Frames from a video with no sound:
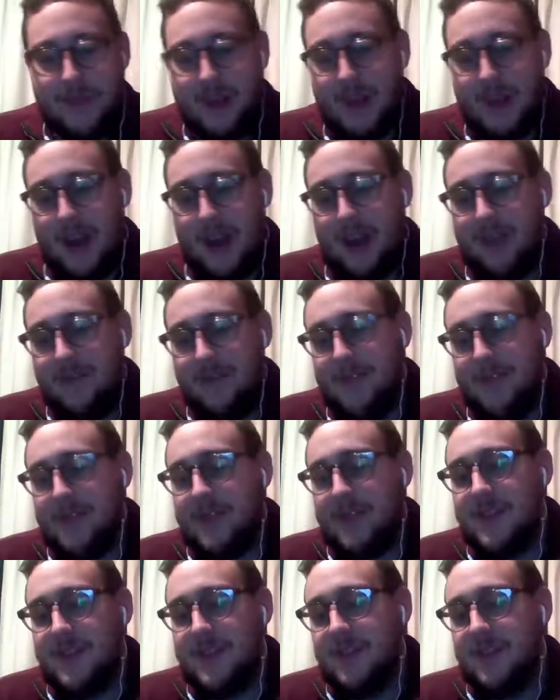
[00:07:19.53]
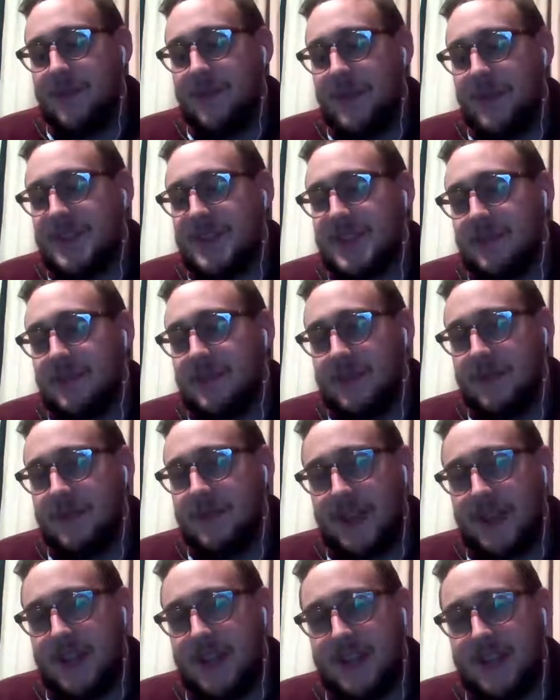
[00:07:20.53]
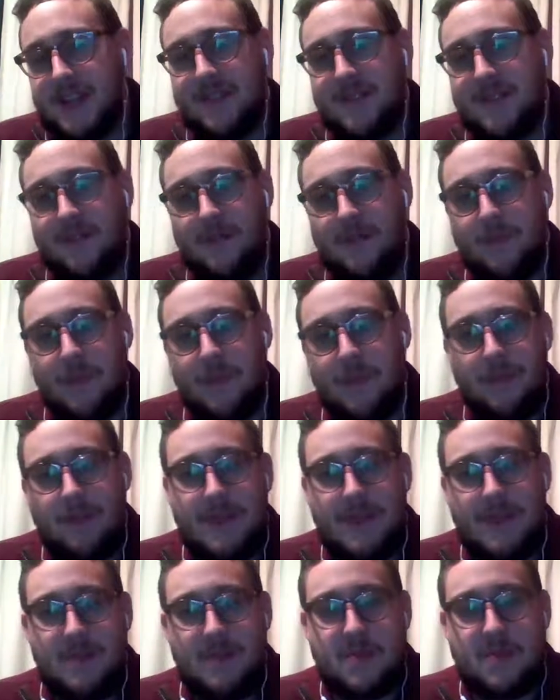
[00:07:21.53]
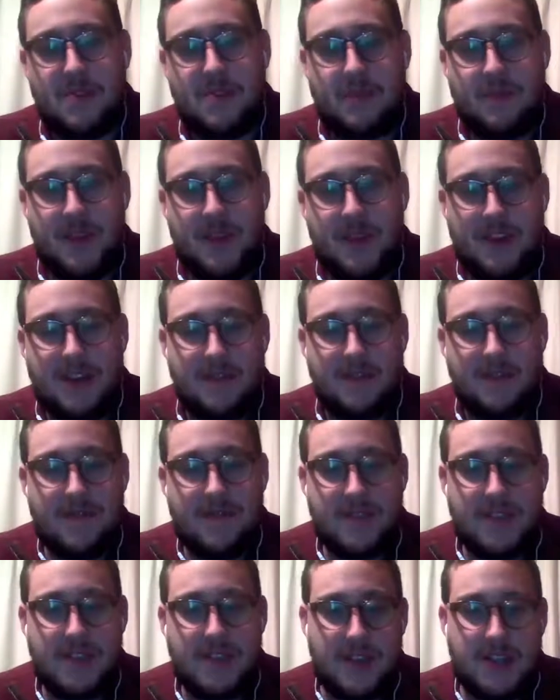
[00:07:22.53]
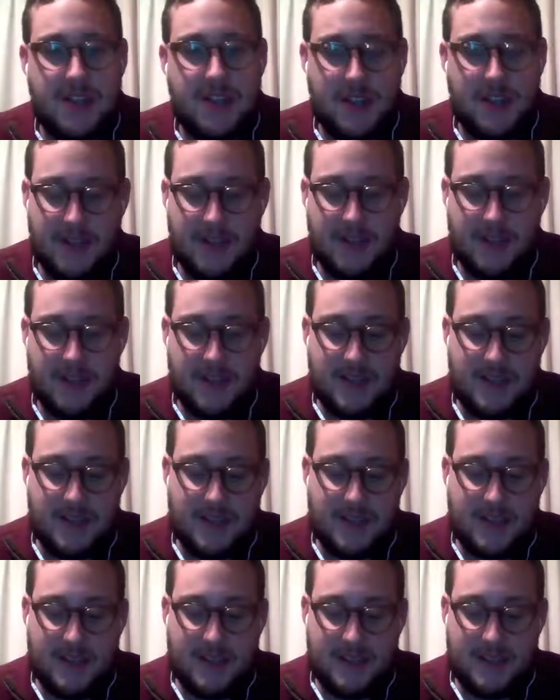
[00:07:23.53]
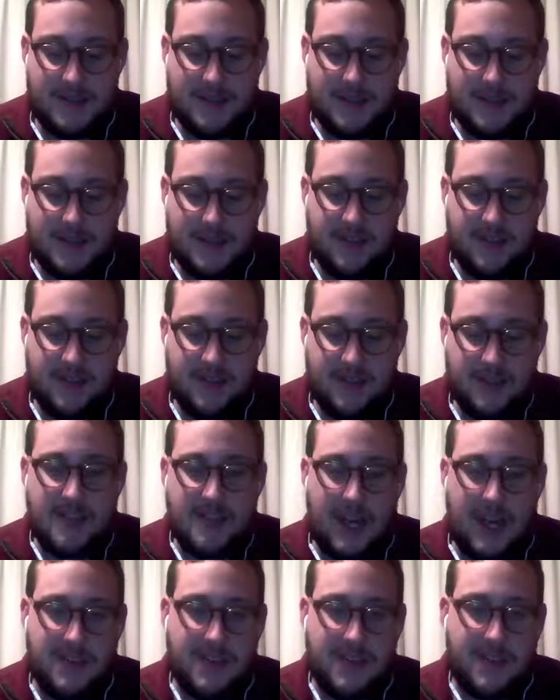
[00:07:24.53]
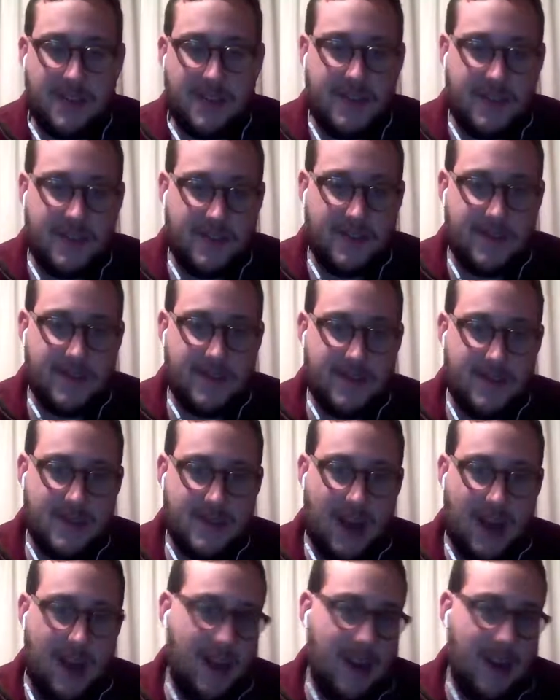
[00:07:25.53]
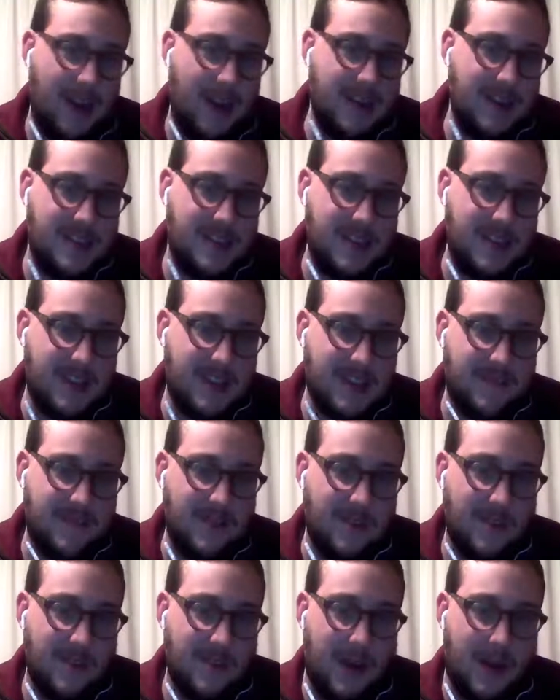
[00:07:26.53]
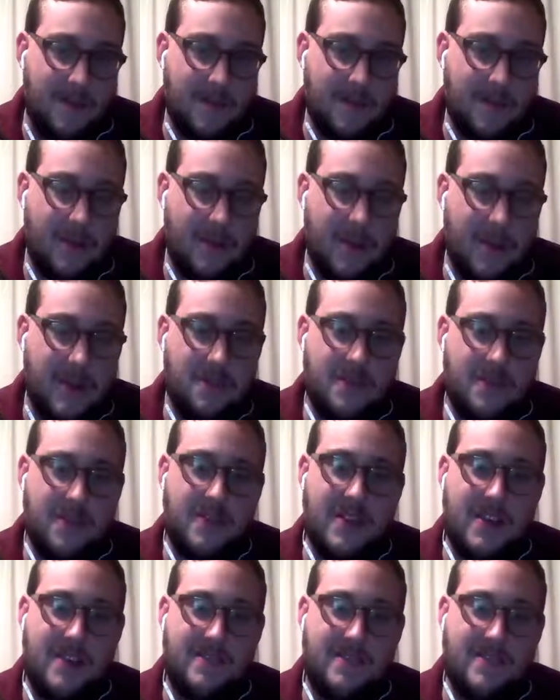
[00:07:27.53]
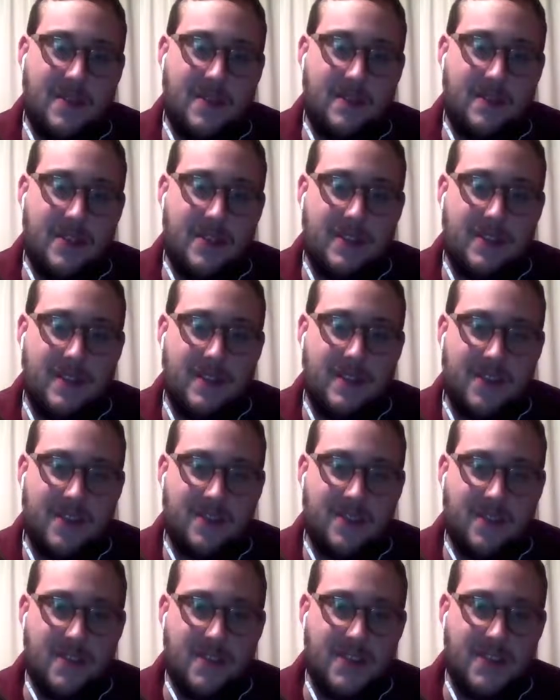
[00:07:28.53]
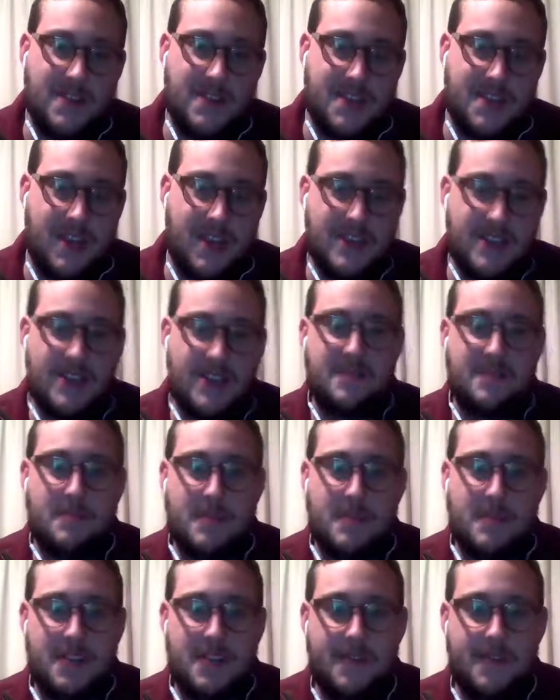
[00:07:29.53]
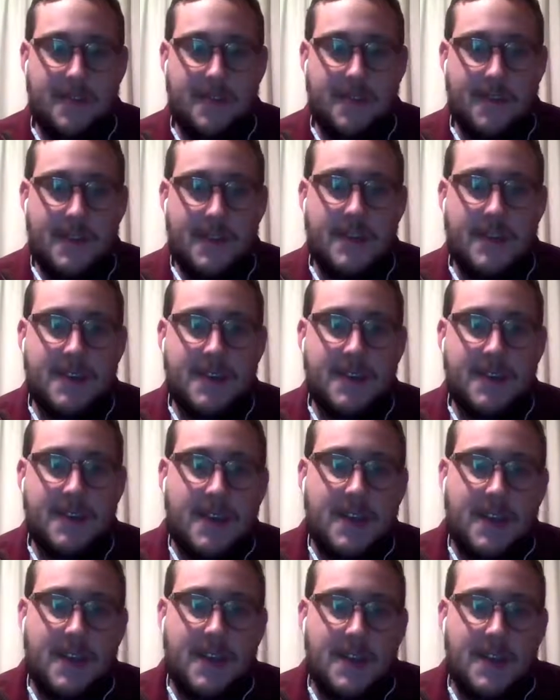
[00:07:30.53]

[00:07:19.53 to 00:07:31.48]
I do think the deal that makes the most sense from both teams' perspectives is the Salazar deal. I just think that's very possible. I know that that's something they've actually discussed materially.